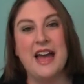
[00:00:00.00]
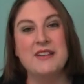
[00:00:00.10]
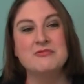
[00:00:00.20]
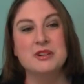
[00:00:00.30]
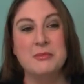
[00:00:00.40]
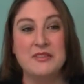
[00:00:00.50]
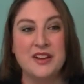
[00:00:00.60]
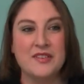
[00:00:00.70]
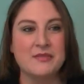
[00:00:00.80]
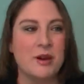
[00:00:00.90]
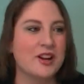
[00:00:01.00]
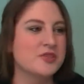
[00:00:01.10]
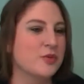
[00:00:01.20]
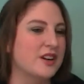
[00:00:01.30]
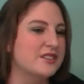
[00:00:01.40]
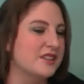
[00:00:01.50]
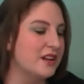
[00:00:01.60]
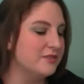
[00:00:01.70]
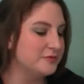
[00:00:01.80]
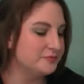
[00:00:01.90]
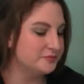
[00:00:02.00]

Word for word: and what my favorite parts were and stuff.